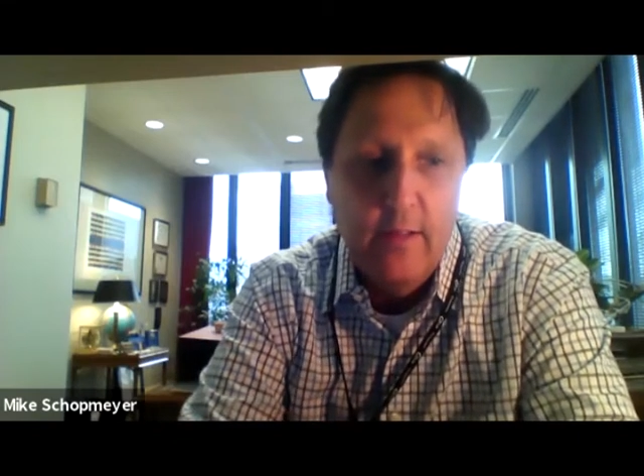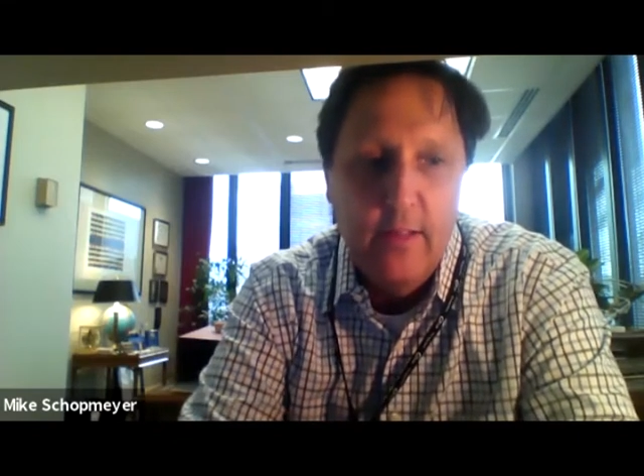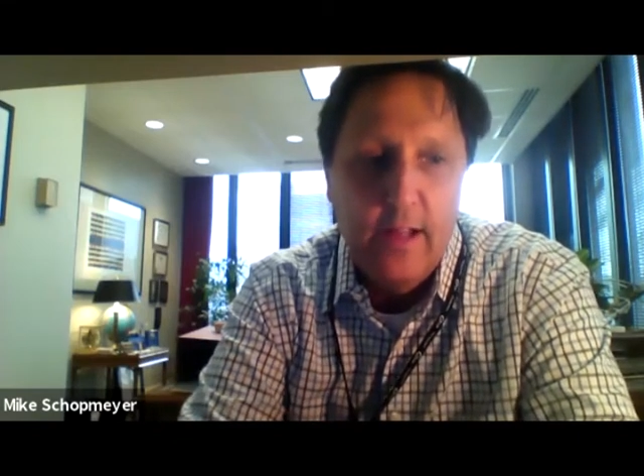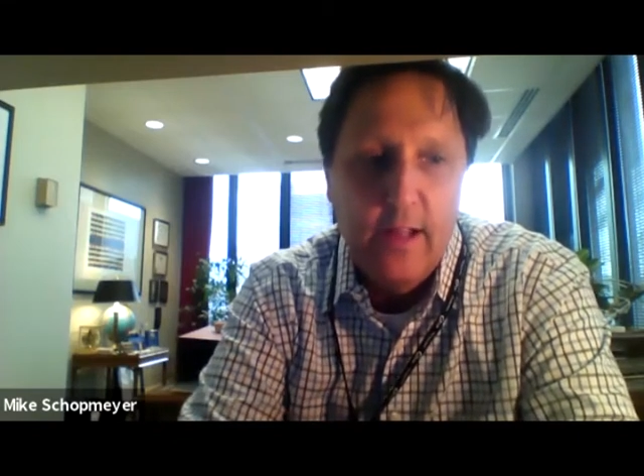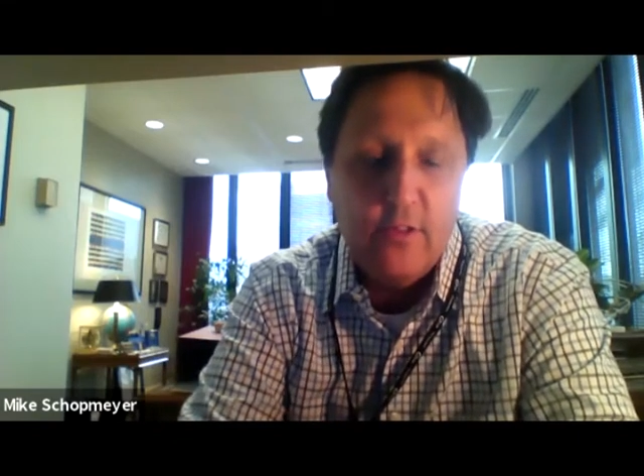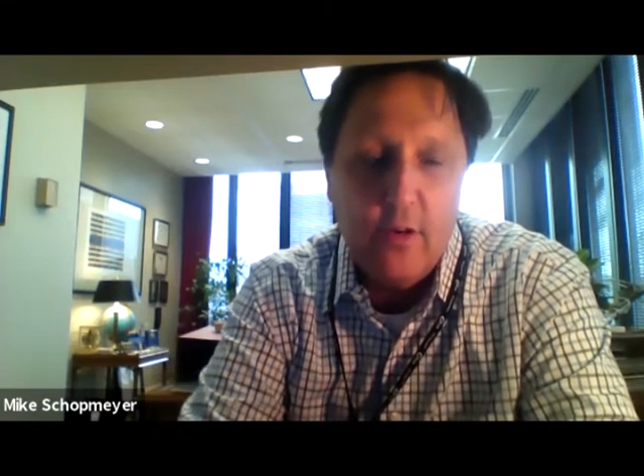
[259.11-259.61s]

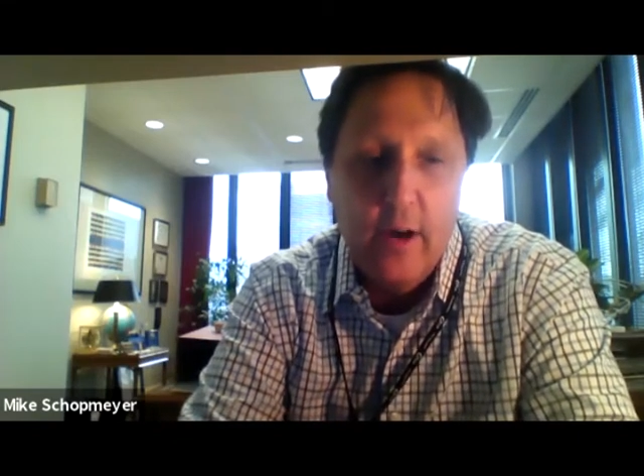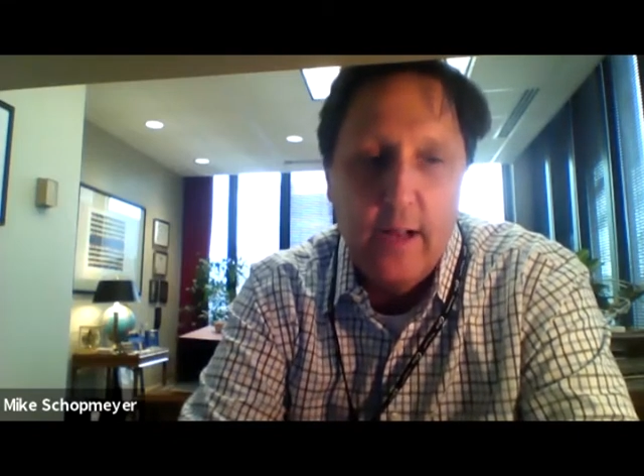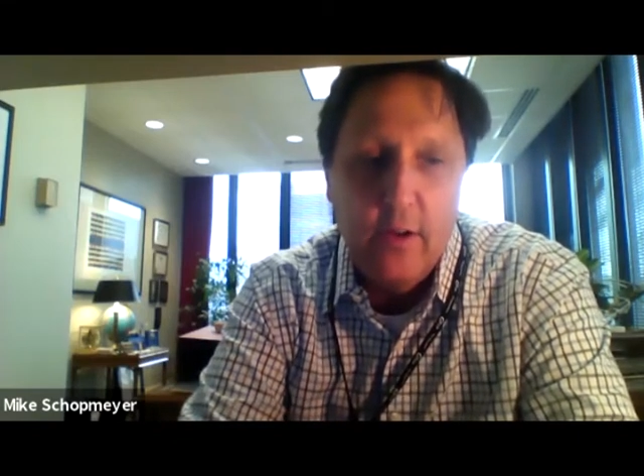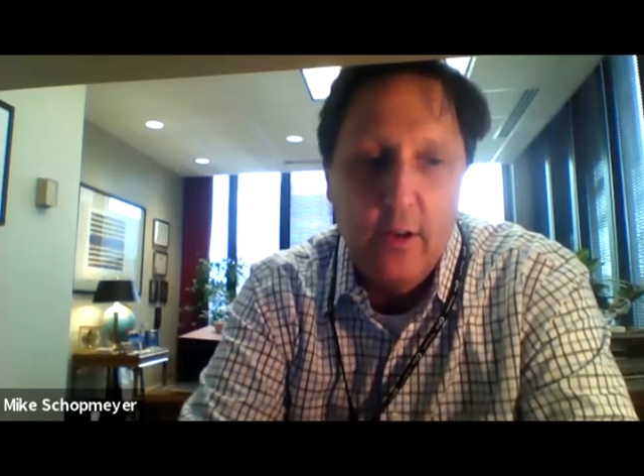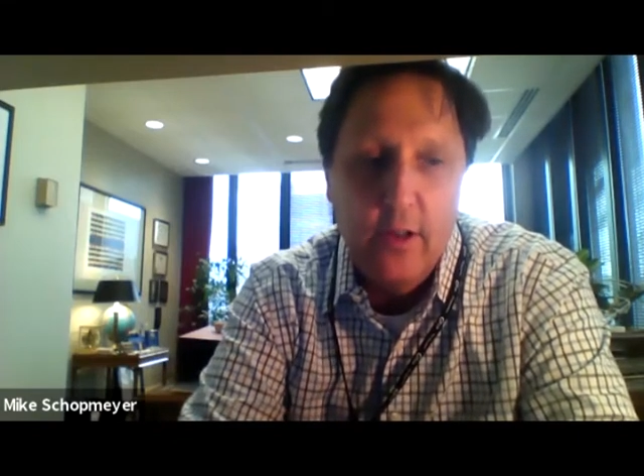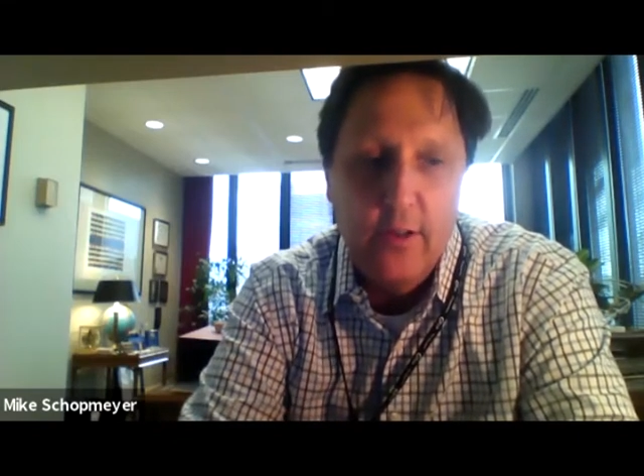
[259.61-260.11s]
that's
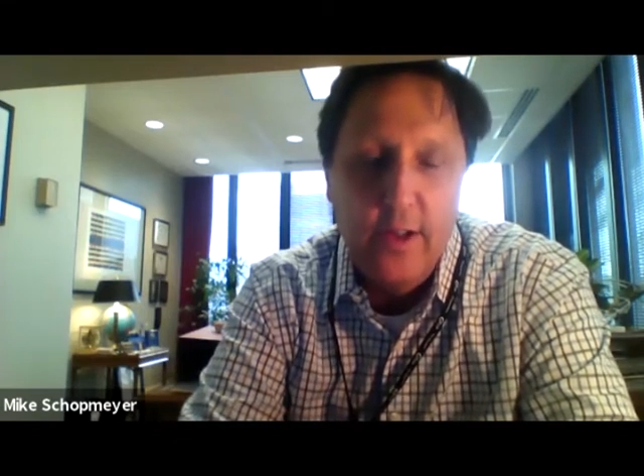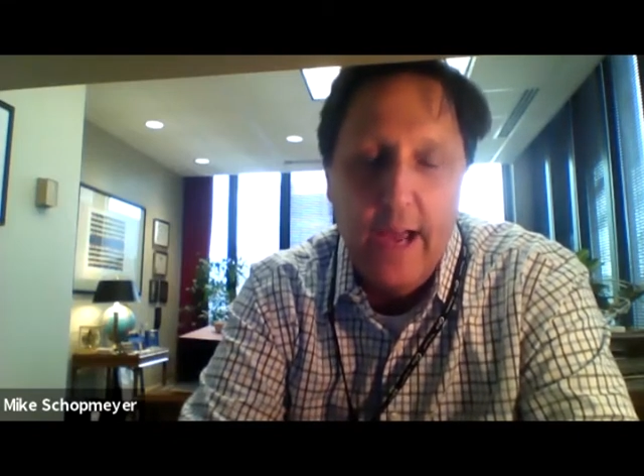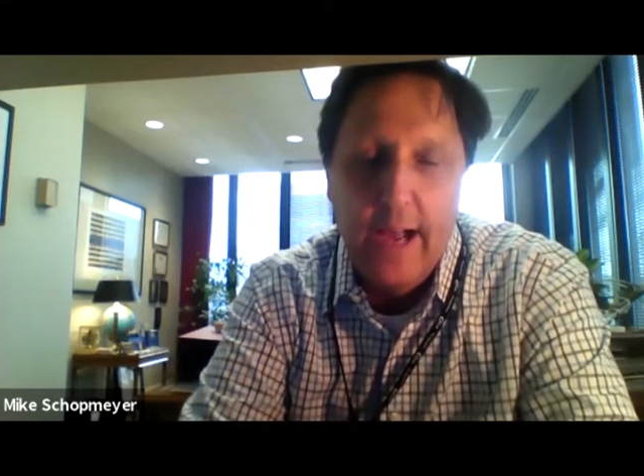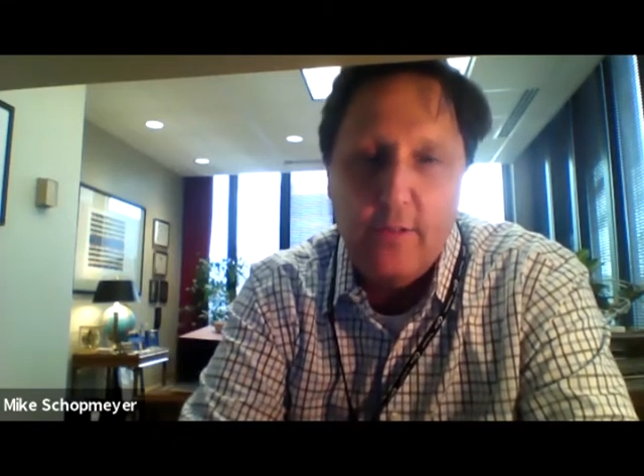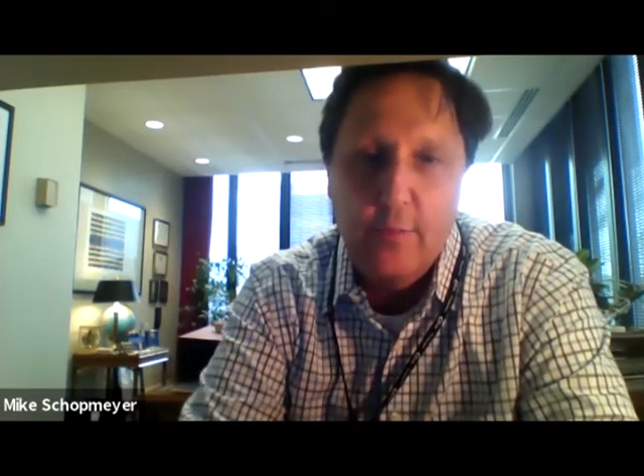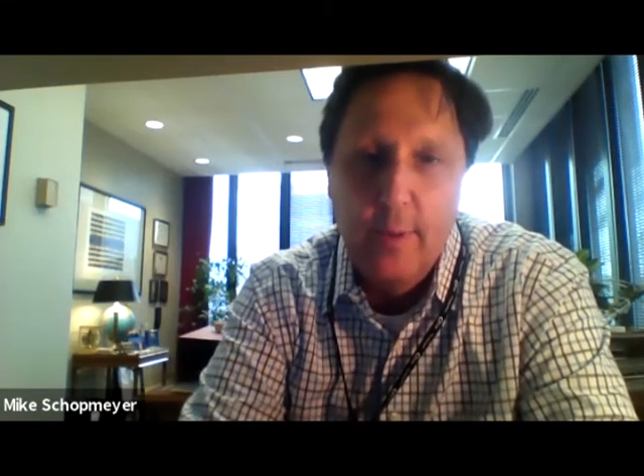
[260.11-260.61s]
critical to the
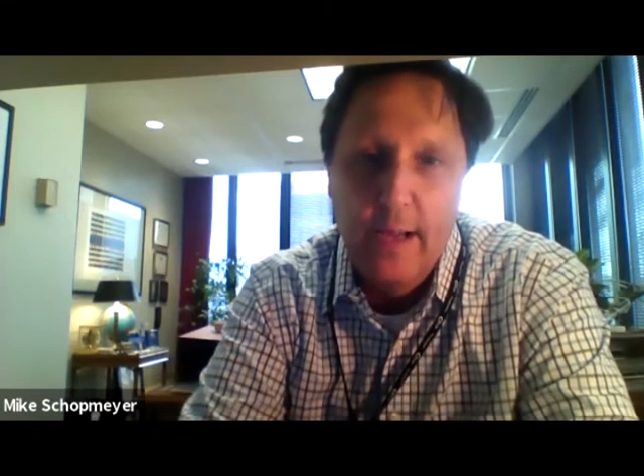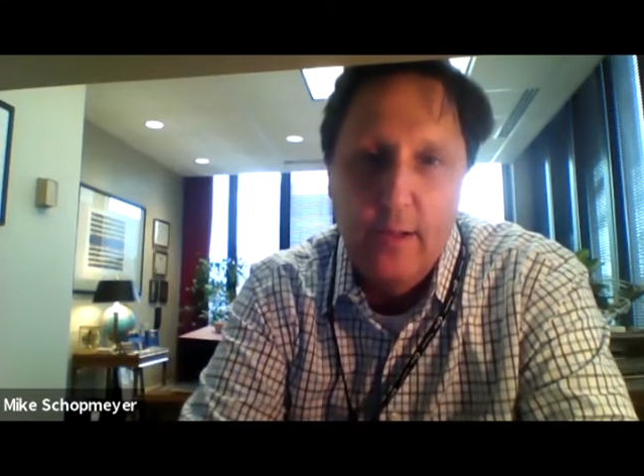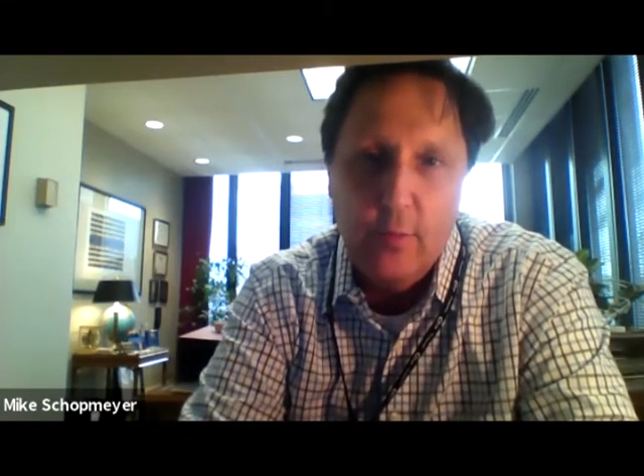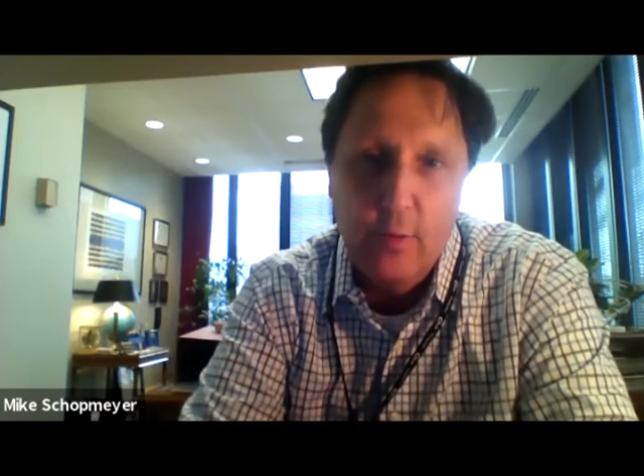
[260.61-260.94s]
tax base.